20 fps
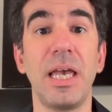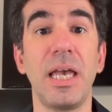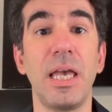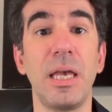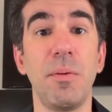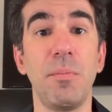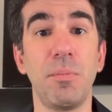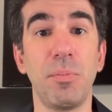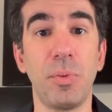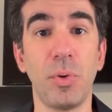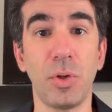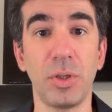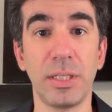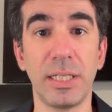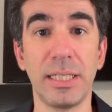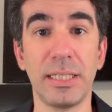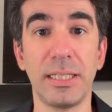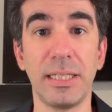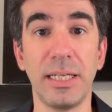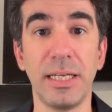
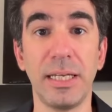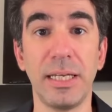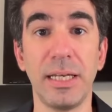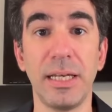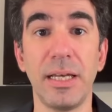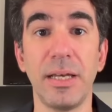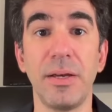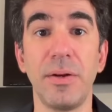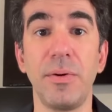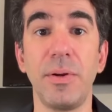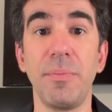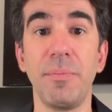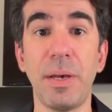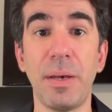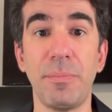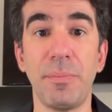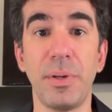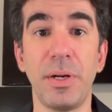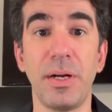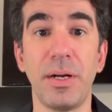Importantly,
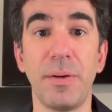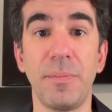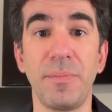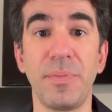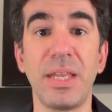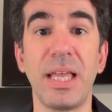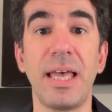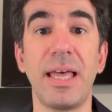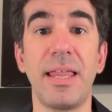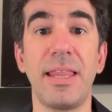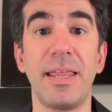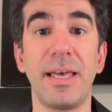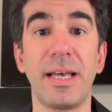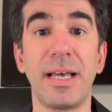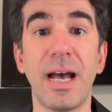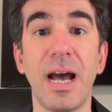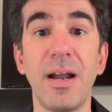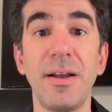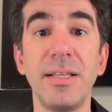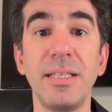remember, the
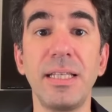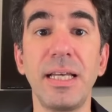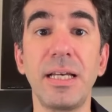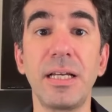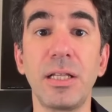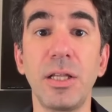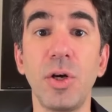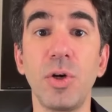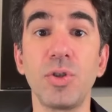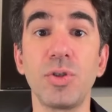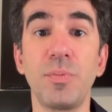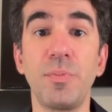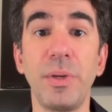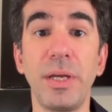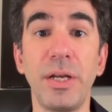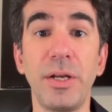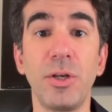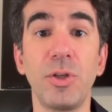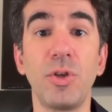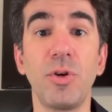current and closed
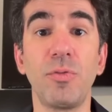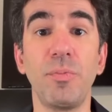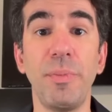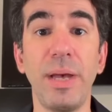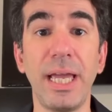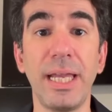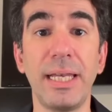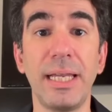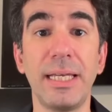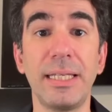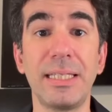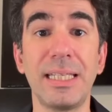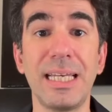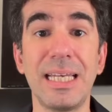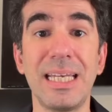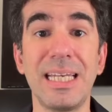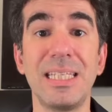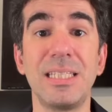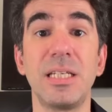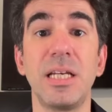period of mainnet
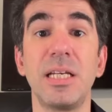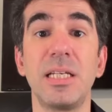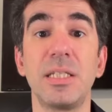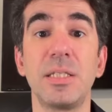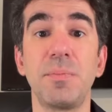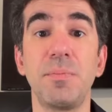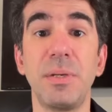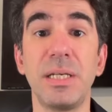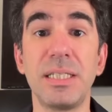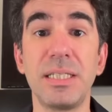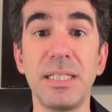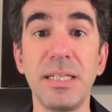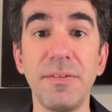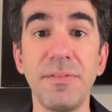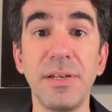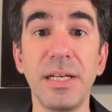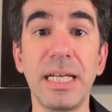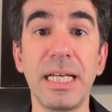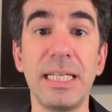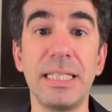is
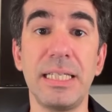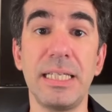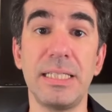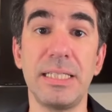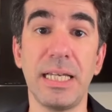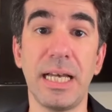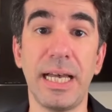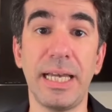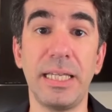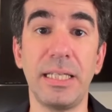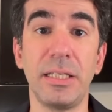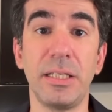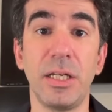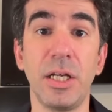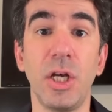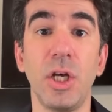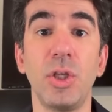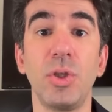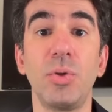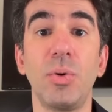specifically designed
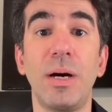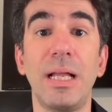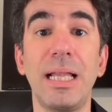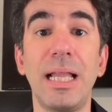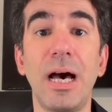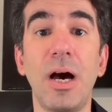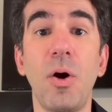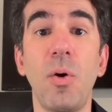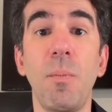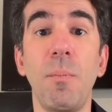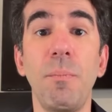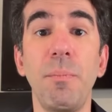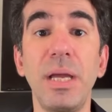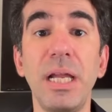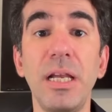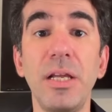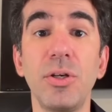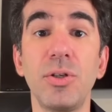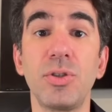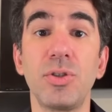to allow
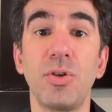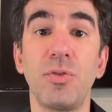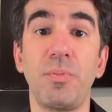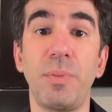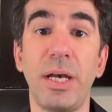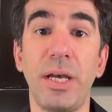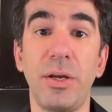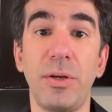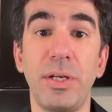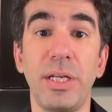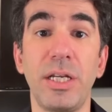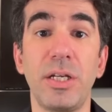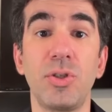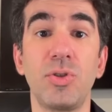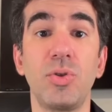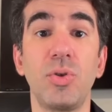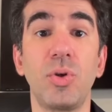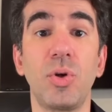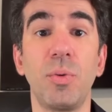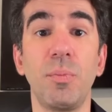millions of pioneers
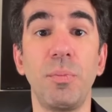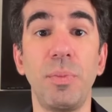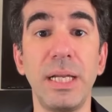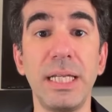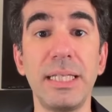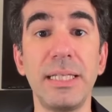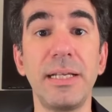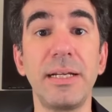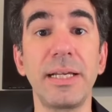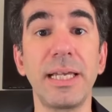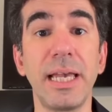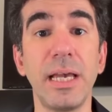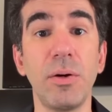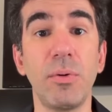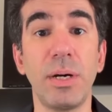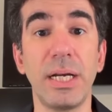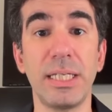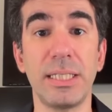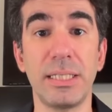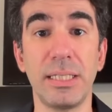to complete their
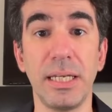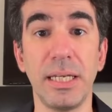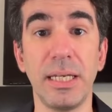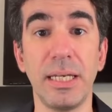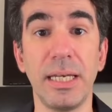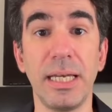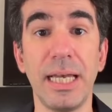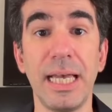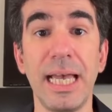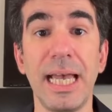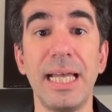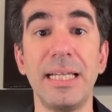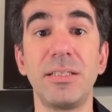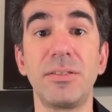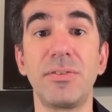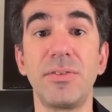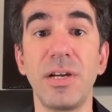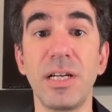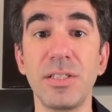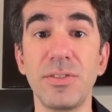KYC and
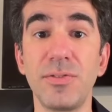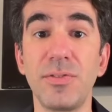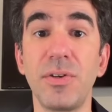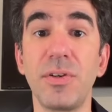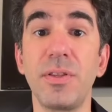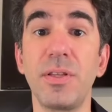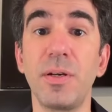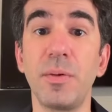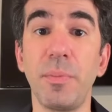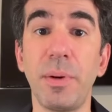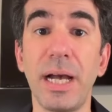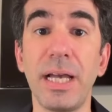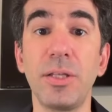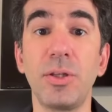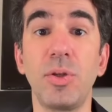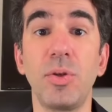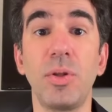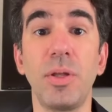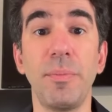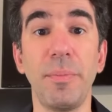transfer their PI
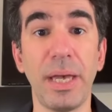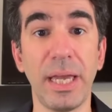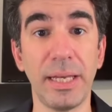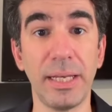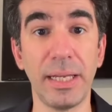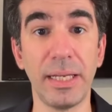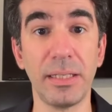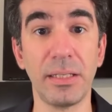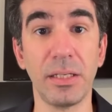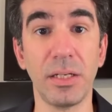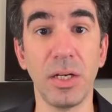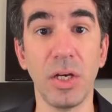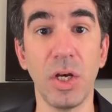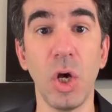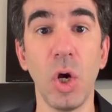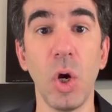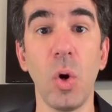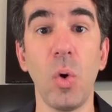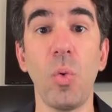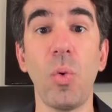to the mainnet,
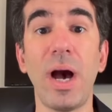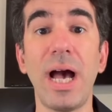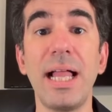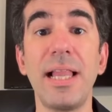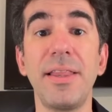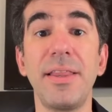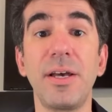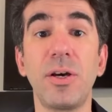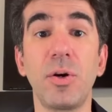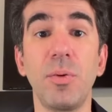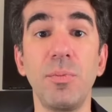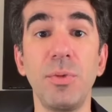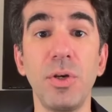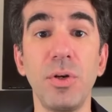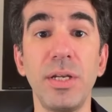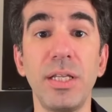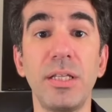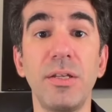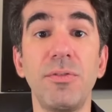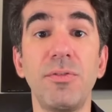while the
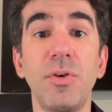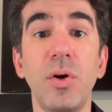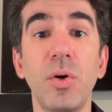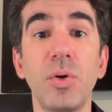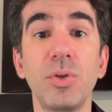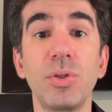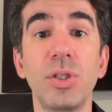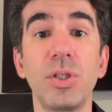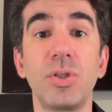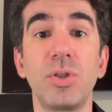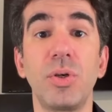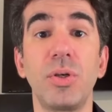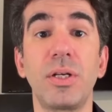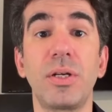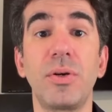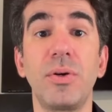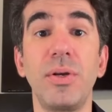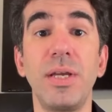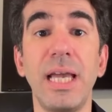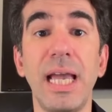community focuses on
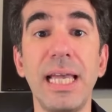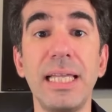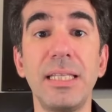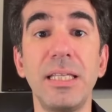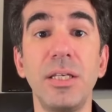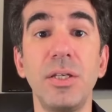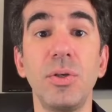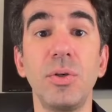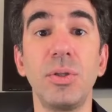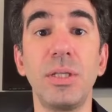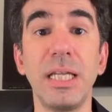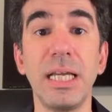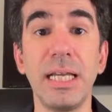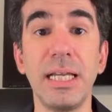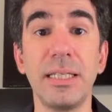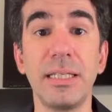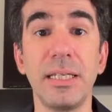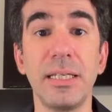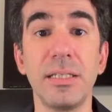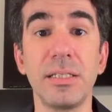creating
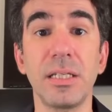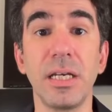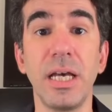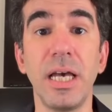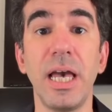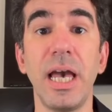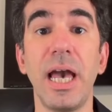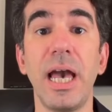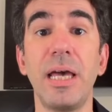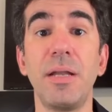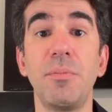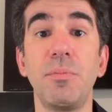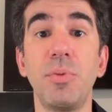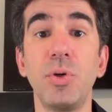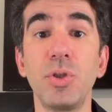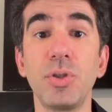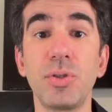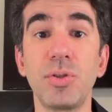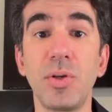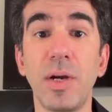utilities and
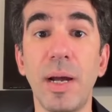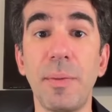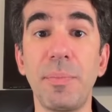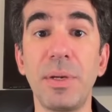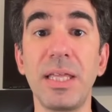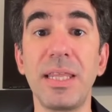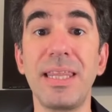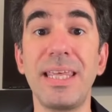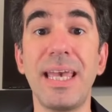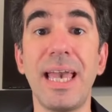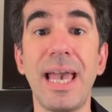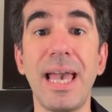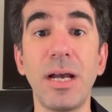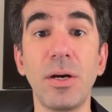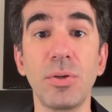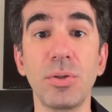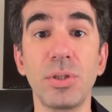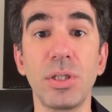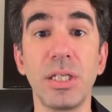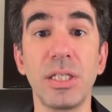bootstrapping the
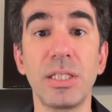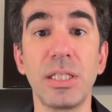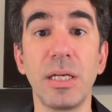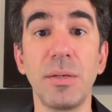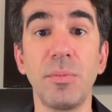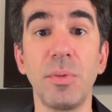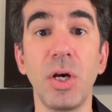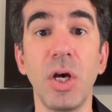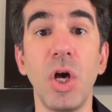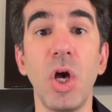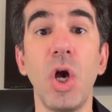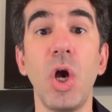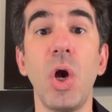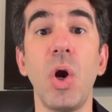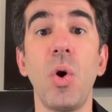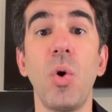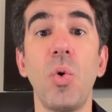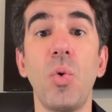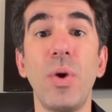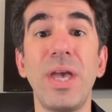ecosystem
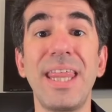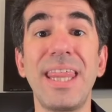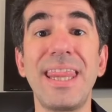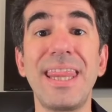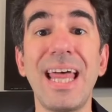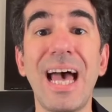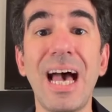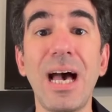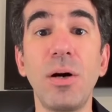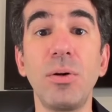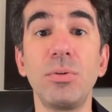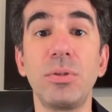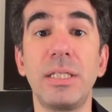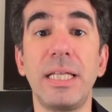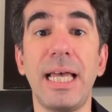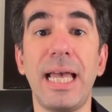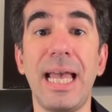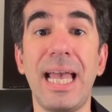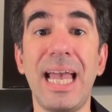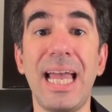without
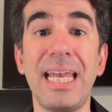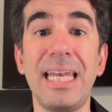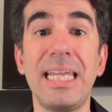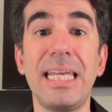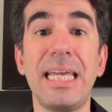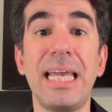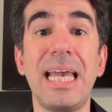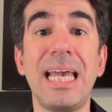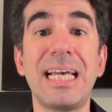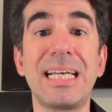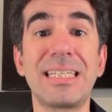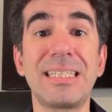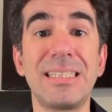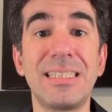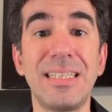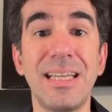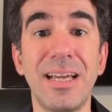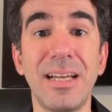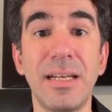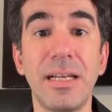any
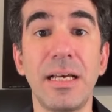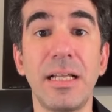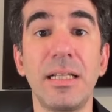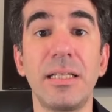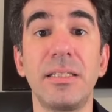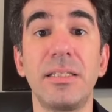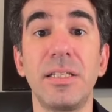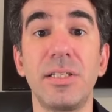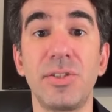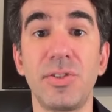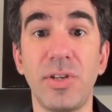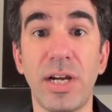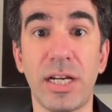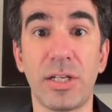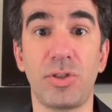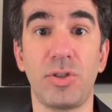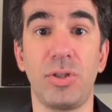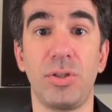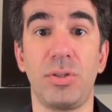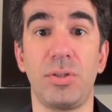external
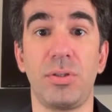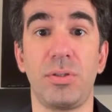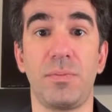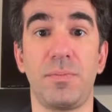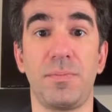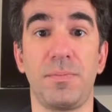distractions.